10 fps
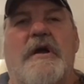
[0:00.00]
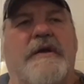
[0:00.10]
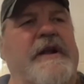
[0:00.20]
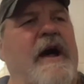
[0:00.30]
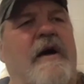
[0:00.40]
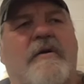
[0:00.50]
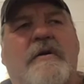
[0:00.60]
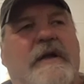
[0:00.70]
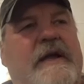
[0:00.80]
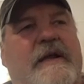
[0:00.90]
No,
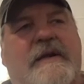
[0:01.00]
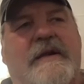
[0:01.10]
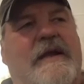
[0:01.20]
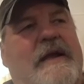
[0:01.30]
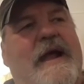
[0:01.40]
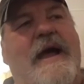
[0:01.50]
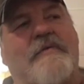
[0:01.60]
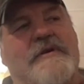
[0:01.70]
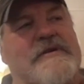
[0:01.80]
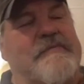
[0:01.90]
and and I
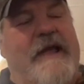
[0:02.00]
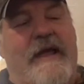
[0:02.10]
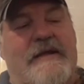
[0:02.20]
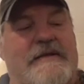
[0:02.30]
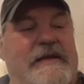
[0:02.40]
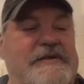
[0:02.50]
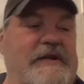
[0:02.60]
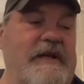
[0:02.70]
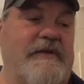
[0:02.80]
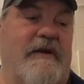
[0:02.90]
wasn't paying attention
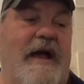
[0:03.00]
either.